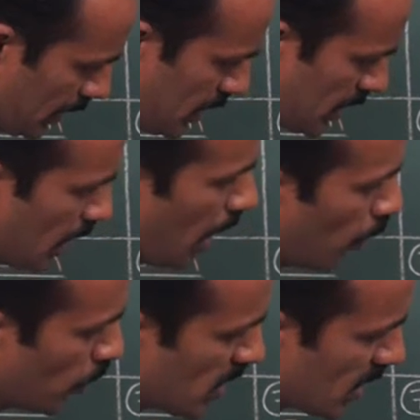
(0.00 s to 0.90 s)
is
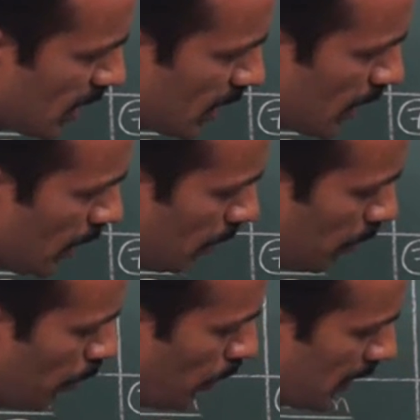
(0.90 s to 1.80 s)
outside
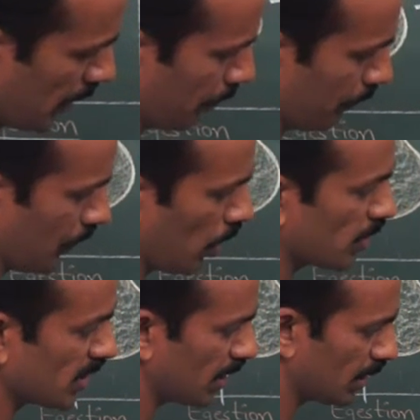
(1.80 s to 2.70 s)
the body,
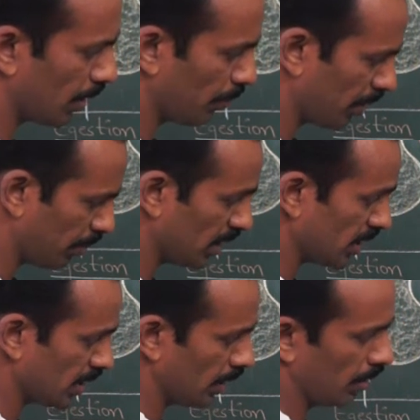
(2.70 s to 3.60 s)
outside the
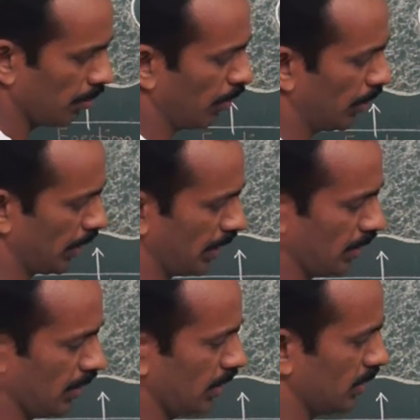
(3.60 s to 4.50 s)
amoeba's
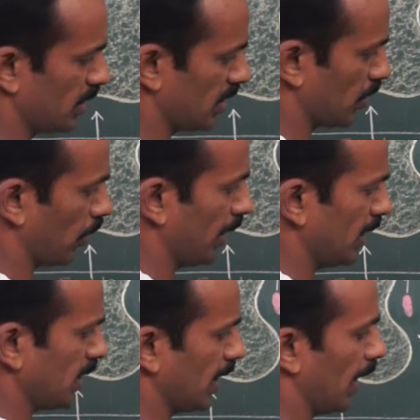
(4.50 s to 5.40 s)
body. This is called
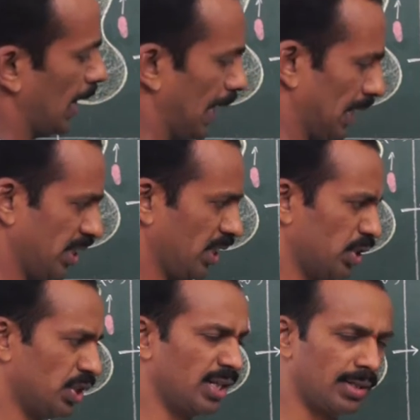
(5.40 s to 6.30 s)
as
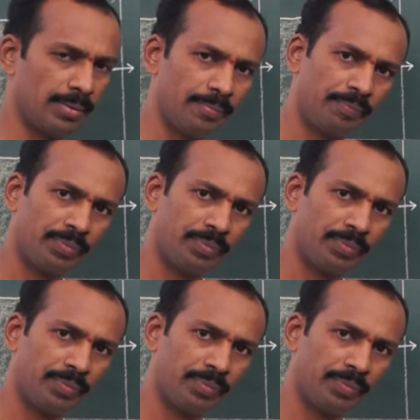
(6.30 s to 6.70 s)
egestion.